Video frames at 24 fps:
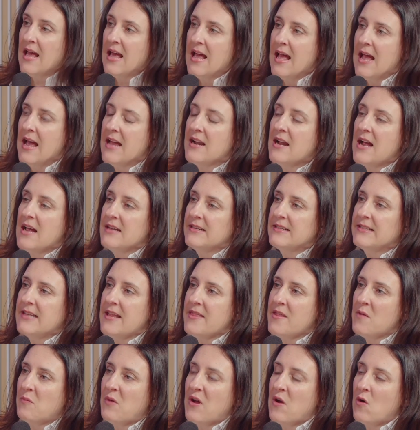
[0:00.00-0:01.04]
And I understand
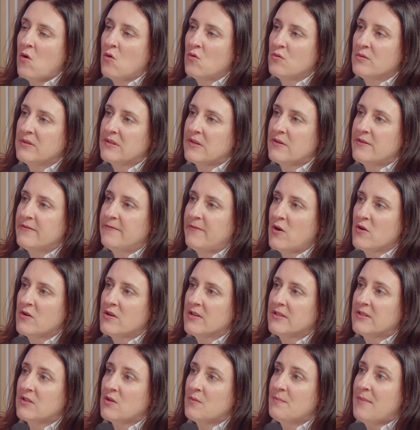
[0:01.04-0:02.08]
that we're also
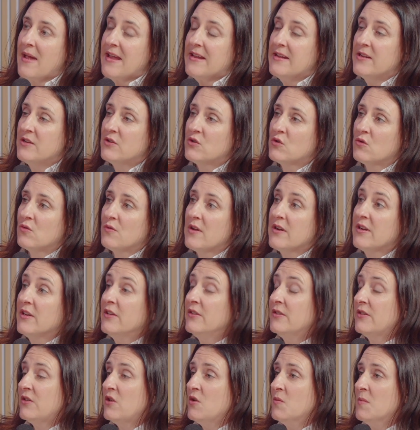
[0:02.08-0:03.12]
focused on making sure that
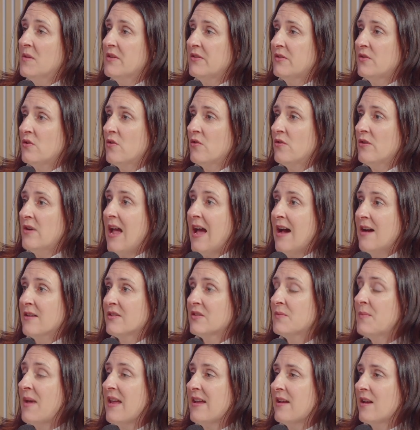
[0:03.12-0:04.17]
consumers know how to
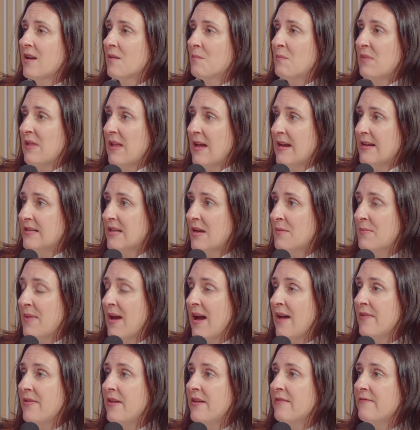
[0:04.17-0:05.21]
make a complaint
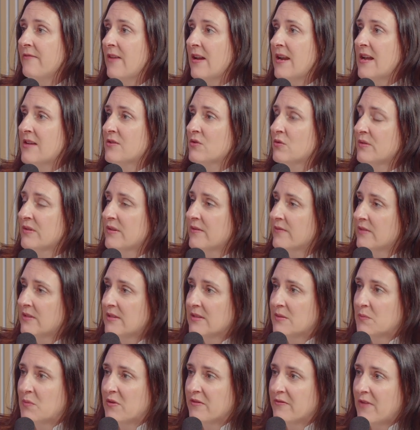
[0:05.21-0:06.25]
about their financial services
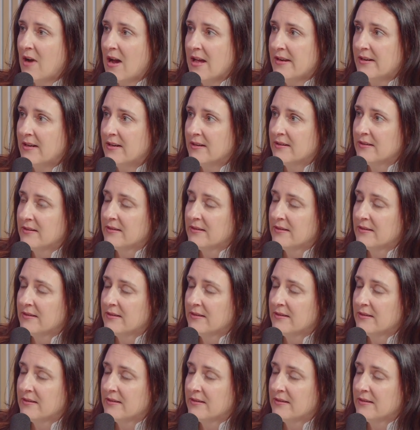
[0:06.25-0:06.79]
provider.